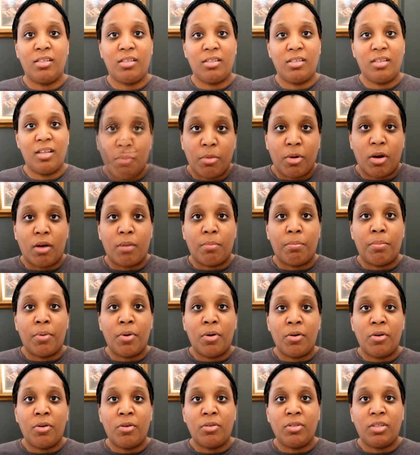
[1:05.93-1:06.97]
Some are
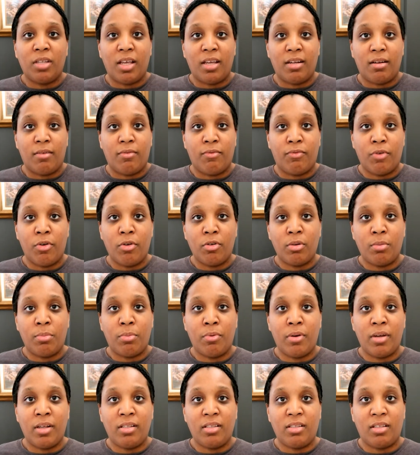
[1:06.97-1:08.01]
birds and
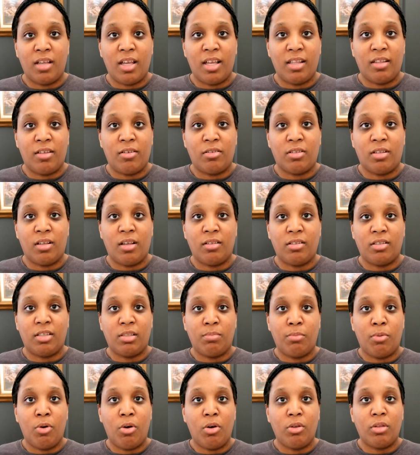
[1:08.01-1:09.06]
invertebrates, and there's a
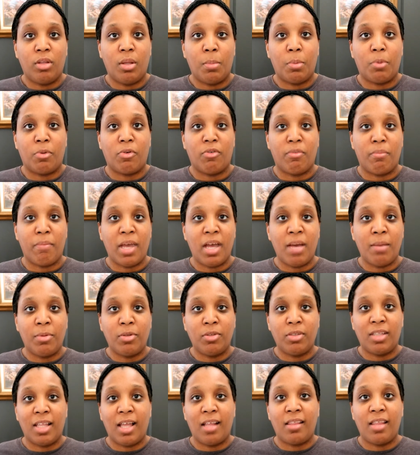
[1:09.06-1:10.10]
small number of
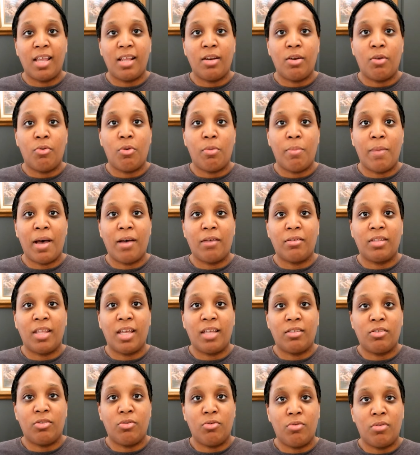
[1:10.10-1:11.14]
mammals that they know about
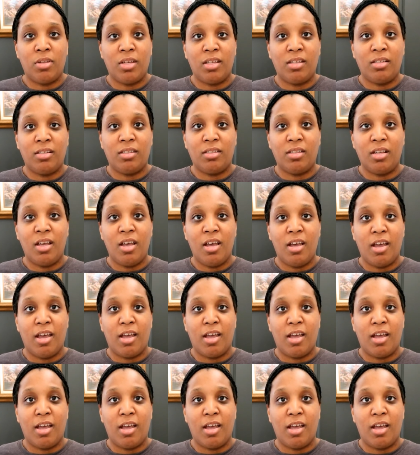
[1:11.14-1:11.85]
that do this,